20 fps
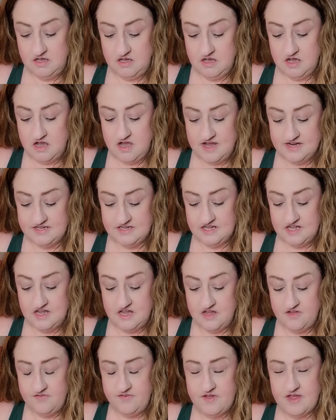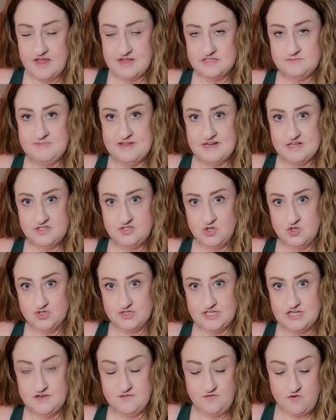kind of has been
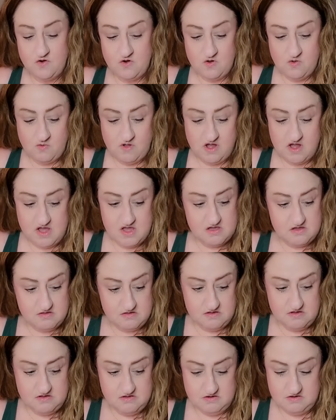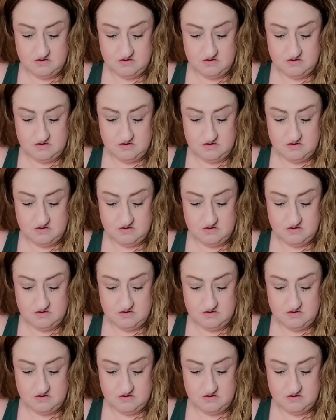adulting for a while.